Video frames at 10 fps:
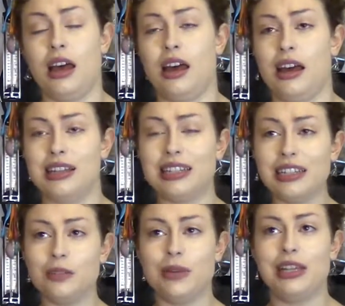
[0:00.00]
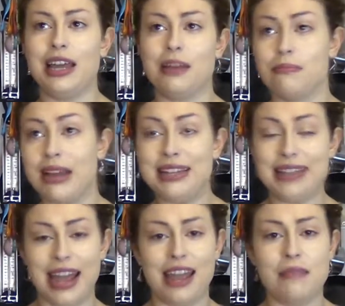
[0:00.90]
It's a little bit like my
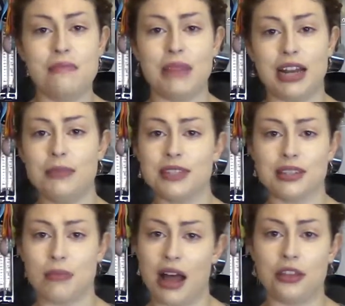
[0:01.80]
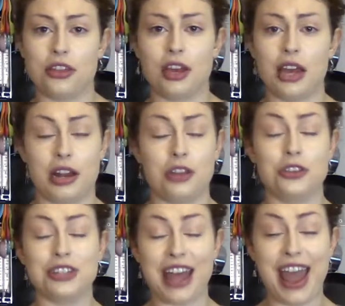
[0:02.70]
name. My name's Samantha and I
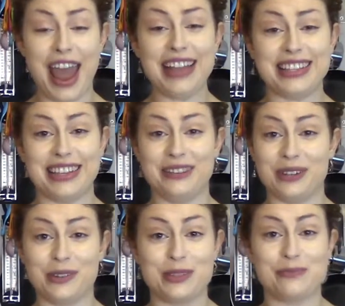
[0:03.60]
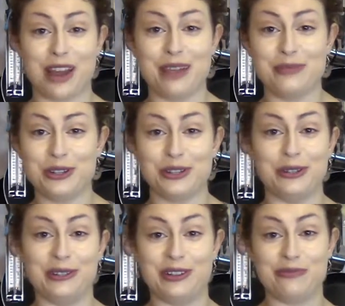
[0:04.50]
used to hate it when I was in primary
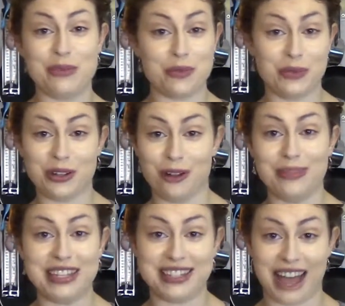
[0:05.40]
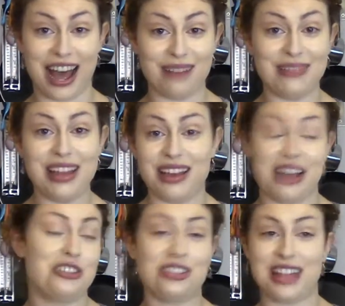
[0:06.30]
school if people would call me Sam.
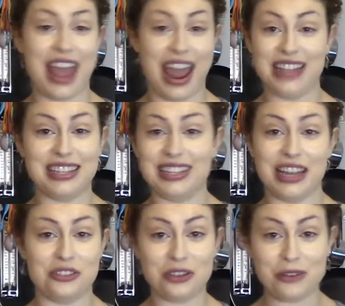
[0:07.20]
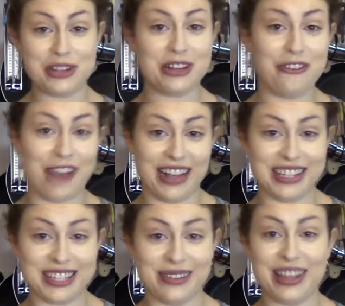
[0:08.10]
Just hate it, took a real
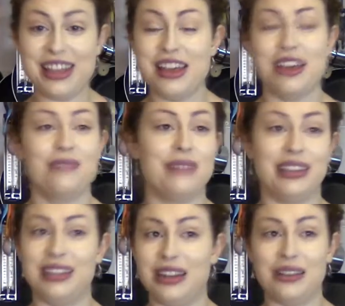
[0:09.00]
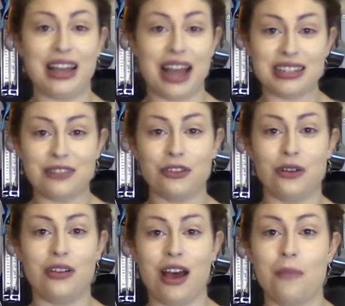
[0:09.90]
offense to it. But as I've
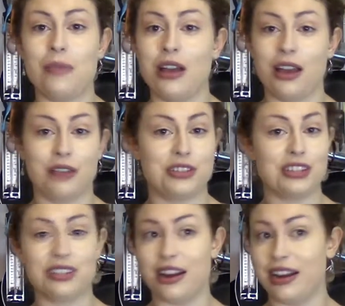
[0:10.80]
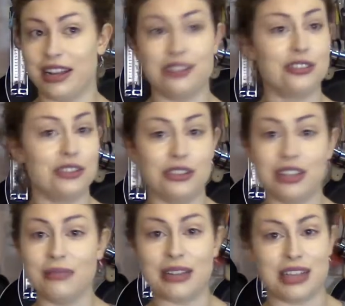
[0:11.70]
grown up, I've just started
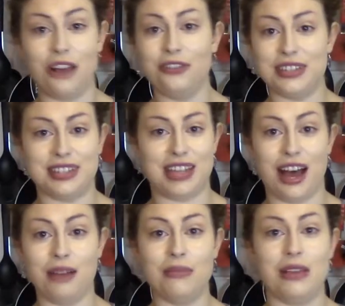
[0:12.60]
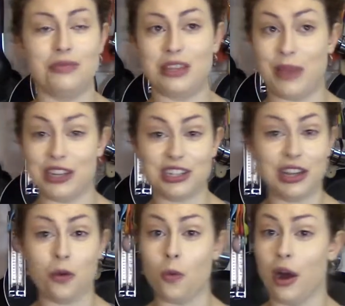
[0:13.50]
introducing myself as Sam,
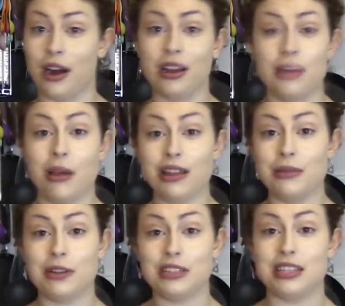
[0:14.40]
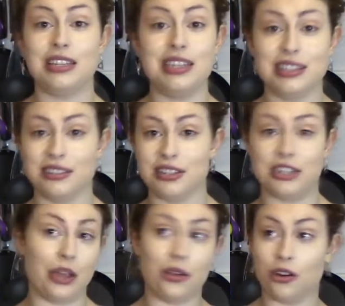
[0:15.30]
especially at work. Partly because it's easier to
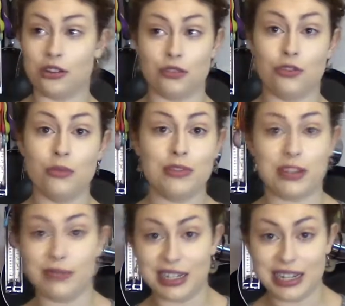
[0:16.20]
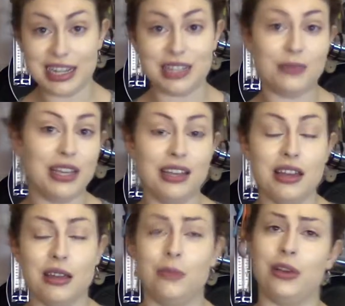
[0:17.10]
shout across a room if somebody needs
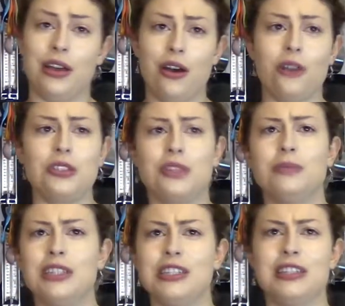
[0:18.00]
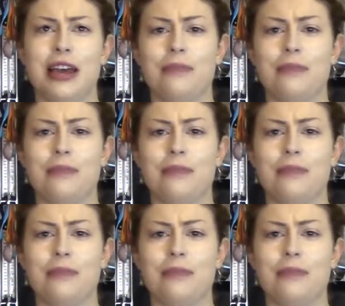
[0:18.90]
me, but also because